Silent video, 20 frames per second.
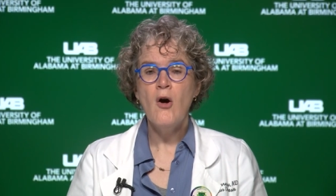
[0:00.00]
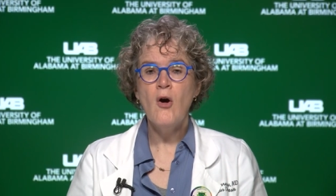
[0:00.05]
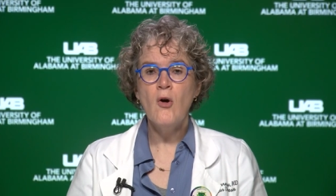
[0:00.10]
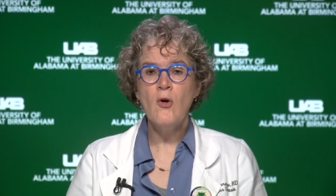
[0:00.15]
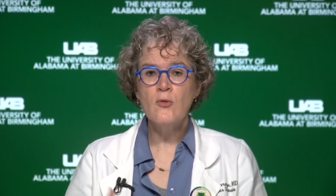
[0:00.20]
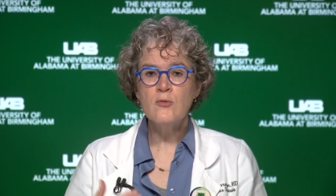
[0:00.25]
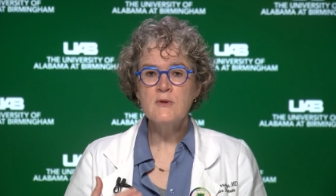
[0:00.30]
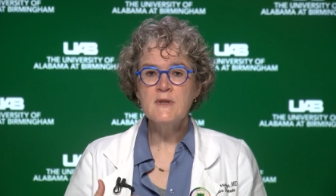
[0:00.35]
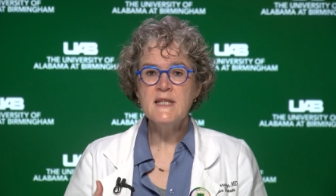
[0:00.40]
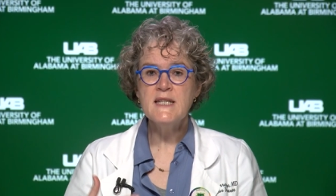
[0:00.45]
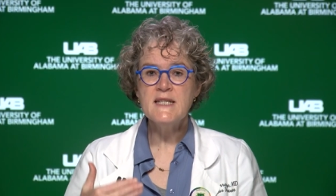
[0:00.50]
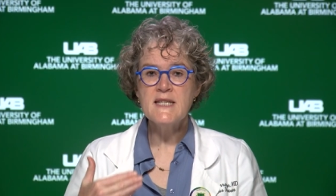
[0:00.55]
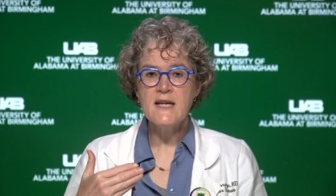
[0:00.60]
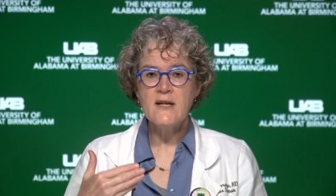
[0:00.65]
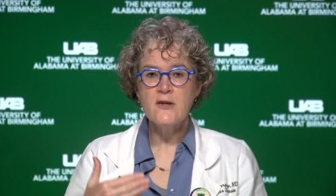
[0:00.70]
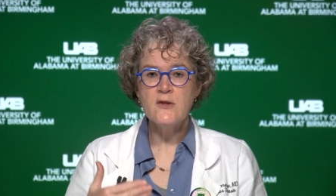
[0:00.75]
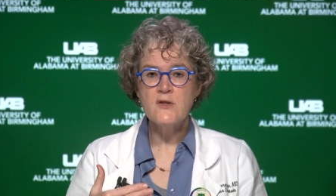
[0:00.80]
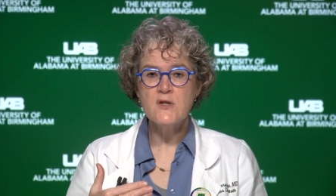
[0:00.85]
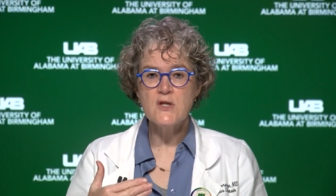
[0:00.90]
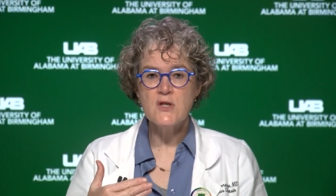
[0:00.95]
only
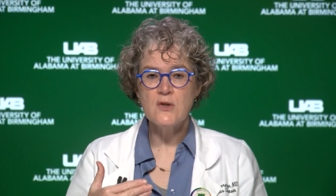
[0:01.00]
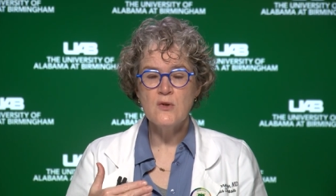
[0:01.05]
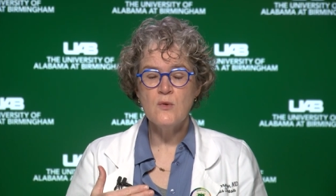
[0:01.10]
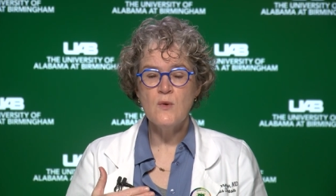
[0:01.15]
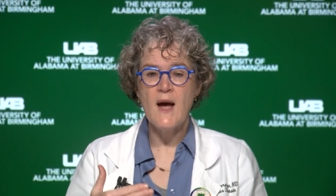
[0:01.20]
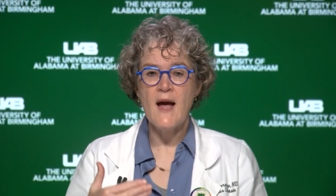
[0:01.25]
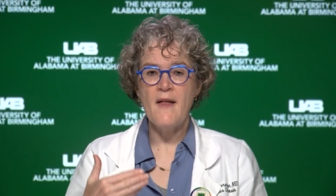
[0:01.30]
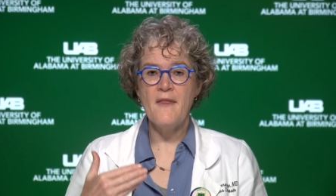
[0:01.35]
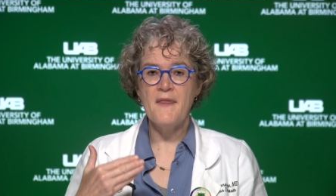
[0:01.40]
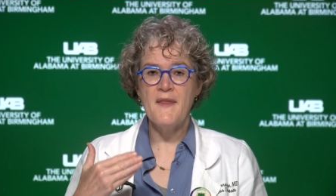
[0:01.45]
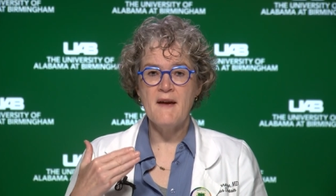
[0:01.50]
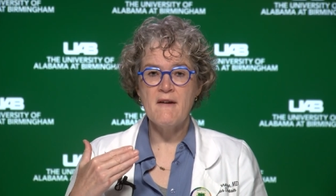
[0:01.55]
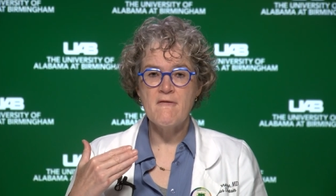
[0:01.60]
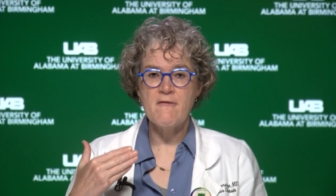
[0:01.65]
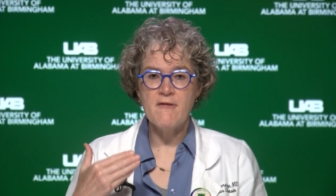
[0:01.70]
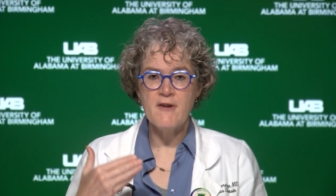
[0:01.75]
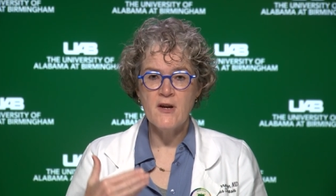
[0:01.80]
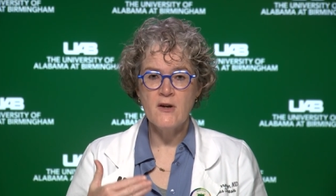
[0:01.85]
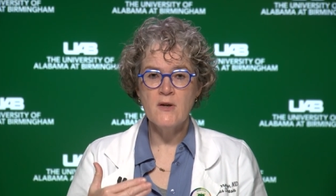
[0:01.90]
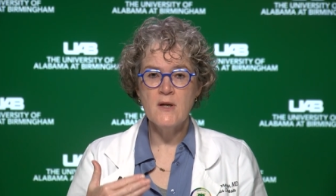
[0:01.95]
tells you at that
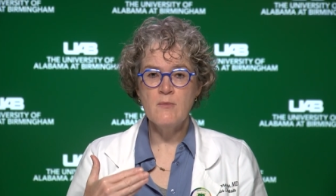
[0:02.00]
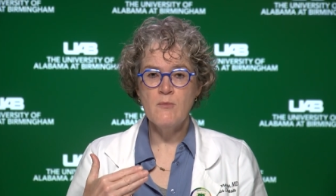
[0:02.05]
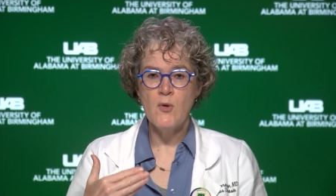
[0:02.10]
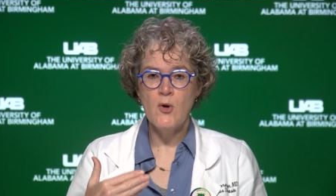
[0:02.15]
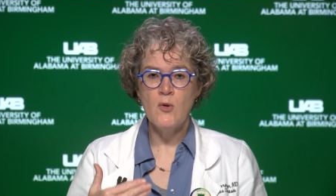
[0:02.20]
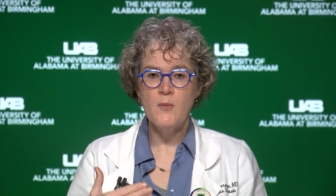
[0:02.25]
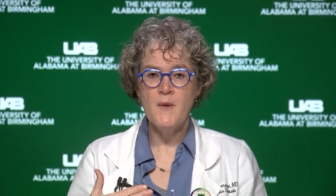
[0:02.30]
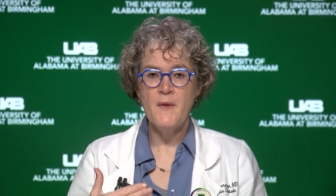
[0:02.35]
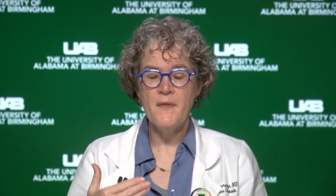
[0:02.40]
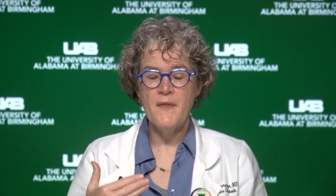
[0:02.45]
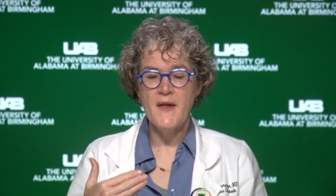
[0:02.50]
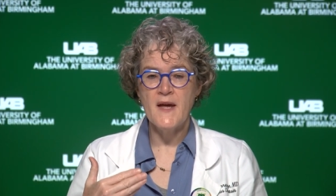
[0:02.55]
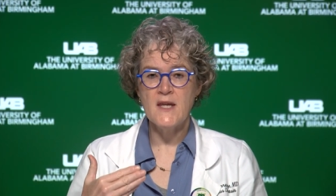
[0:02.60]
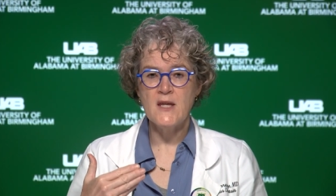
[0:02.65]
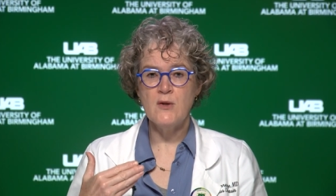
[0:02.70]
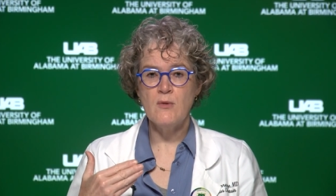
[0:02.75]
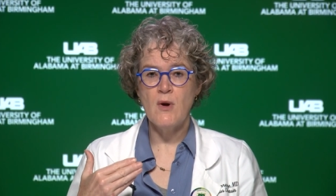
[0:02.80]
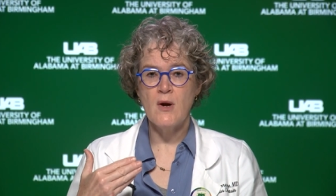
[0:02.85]
very moment that you